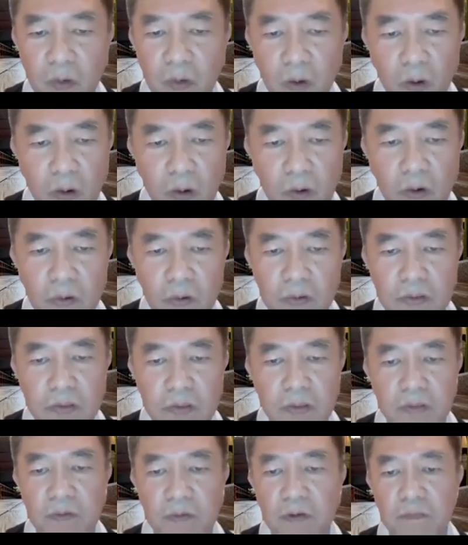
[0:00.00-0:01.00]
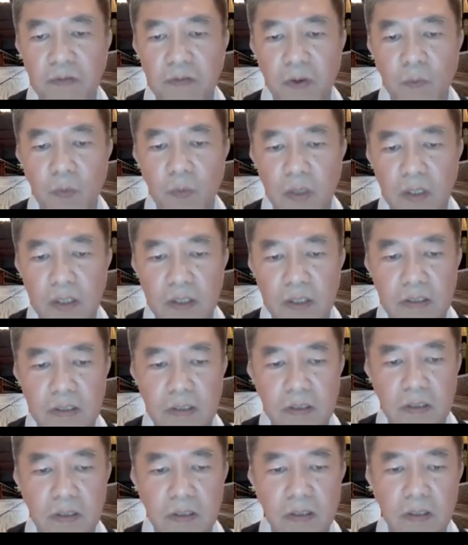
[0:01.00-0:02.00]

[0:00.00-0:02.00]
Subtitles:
law of cause and effect works.